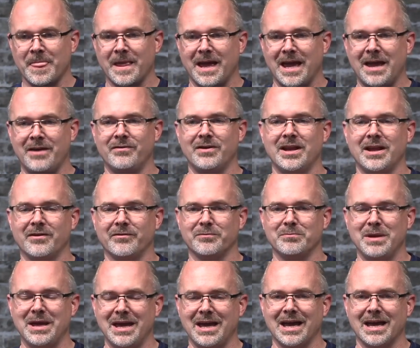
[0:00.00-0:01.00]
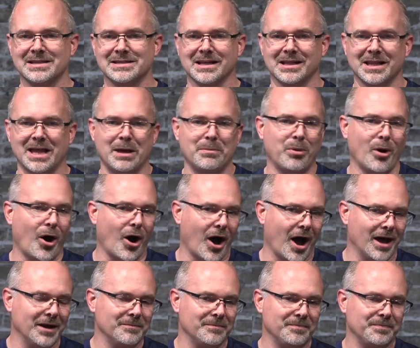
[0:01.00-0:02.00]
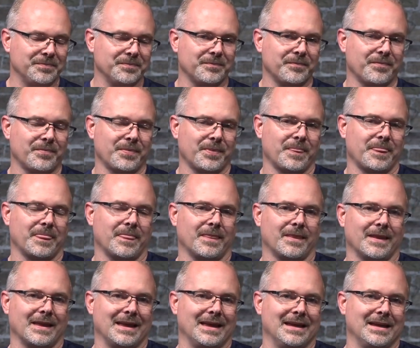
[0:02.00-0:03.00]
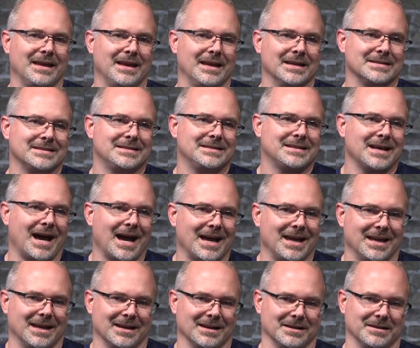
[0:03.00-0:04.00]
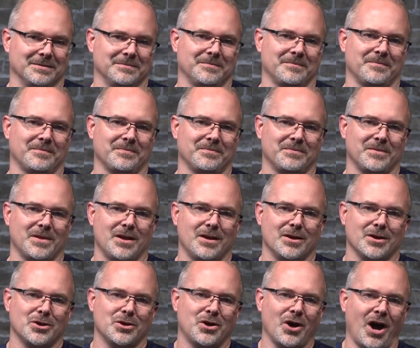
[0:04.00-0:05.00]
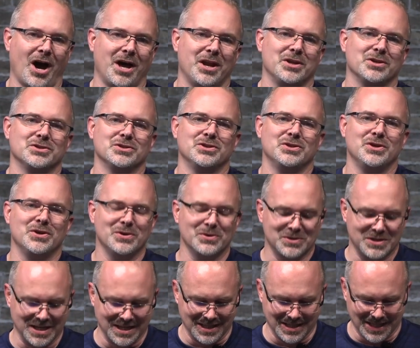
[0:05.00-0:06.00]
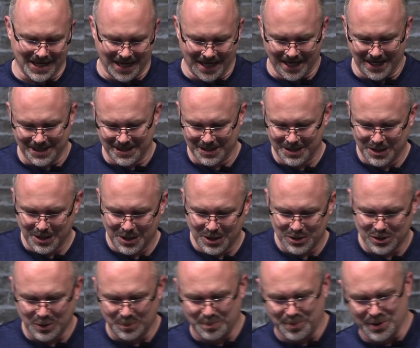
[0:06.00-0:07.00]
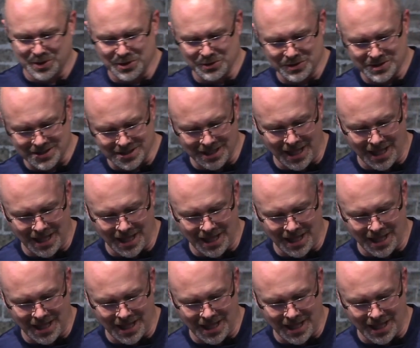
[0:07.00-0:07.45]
even if me as a clay pot is dying, God is using that to produce